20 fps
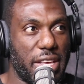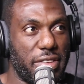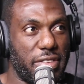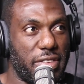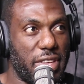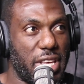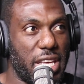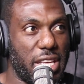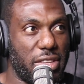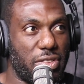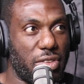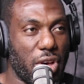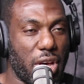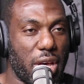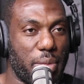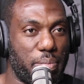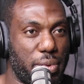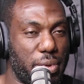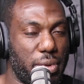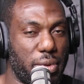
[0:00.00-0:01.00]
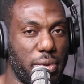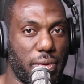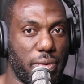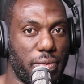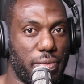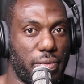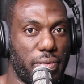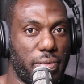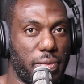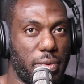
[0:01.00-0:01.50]
crazy
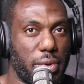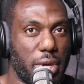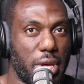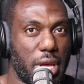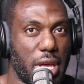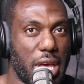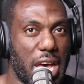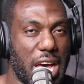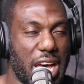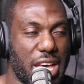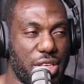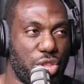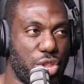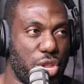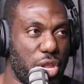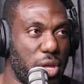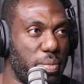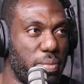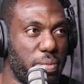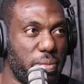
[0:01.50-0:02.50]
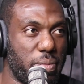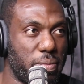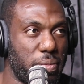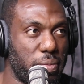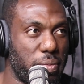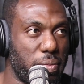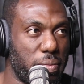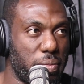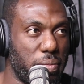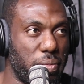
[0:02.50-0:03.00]
type of
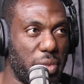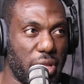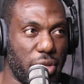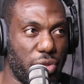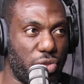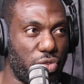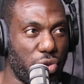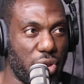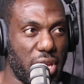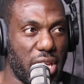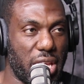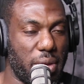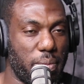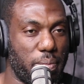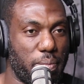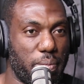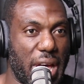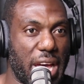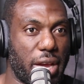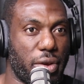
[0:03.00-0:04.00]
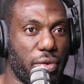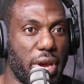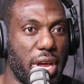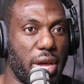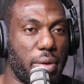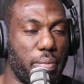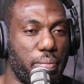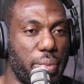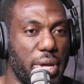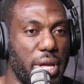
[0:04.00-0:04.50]
hardship
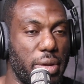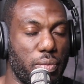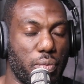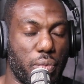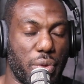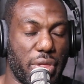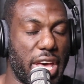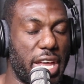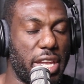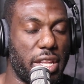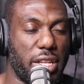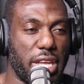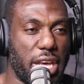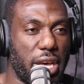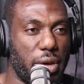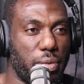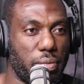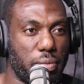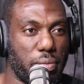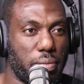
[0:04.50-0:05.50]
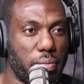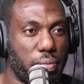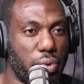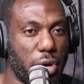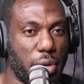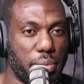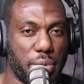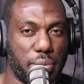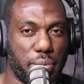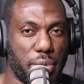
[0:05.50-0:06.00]
military background, but without a
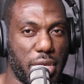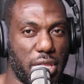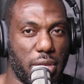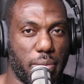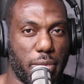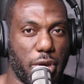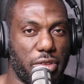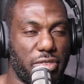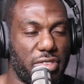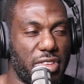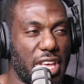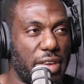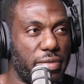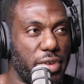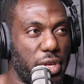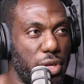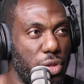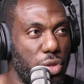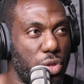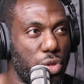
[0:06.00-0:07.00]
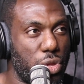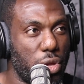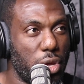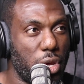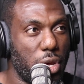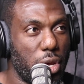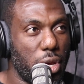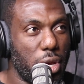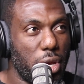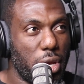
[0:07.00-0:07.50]
doubt, probably the most
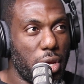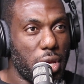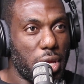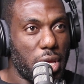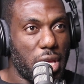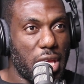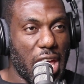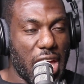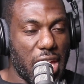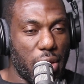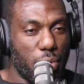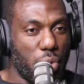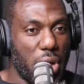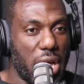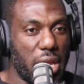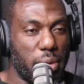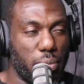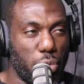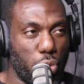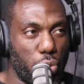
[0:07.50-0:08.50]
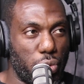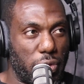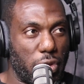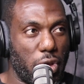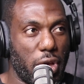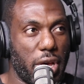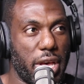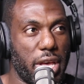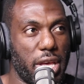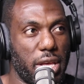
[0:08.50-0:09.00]
savage
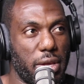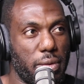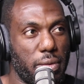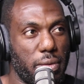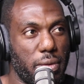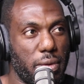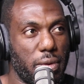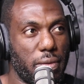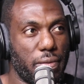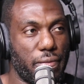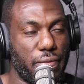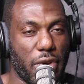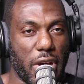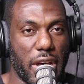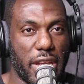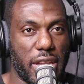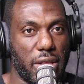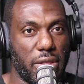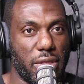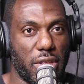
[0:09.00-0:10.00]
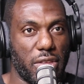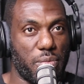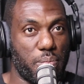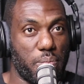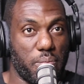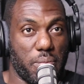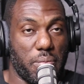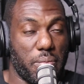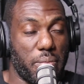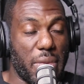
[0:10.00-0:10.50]
K1 Muay Thai
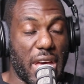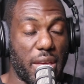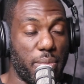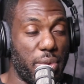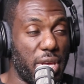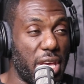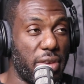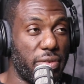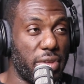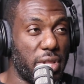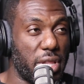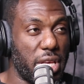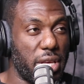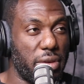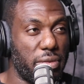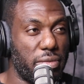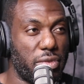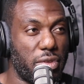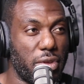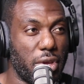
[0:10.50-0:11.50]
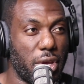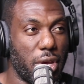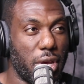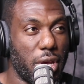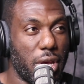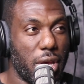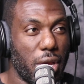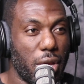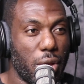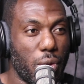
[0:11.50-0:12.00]
fighter that's maybe ever
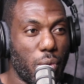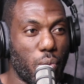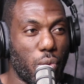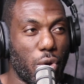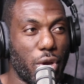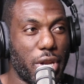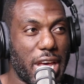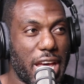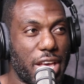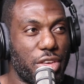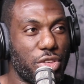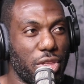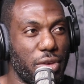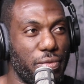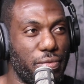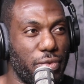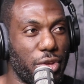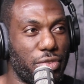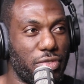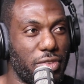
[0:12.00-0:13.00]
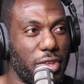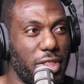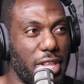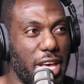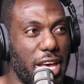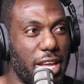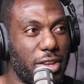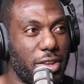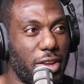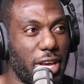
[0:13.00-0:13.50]
lived. What
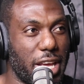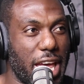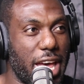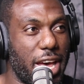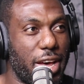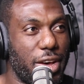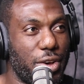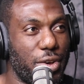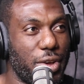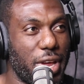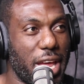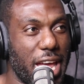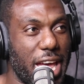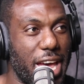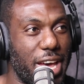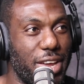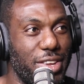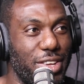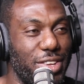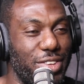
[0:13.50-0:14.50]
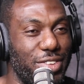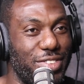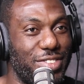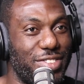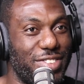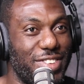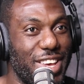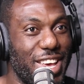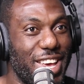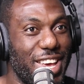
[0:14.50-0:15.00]
actually fostered that? Like
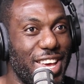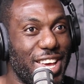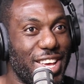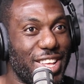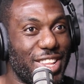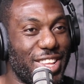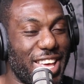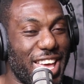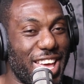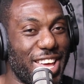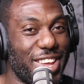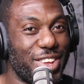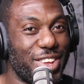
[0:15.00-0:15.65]
how does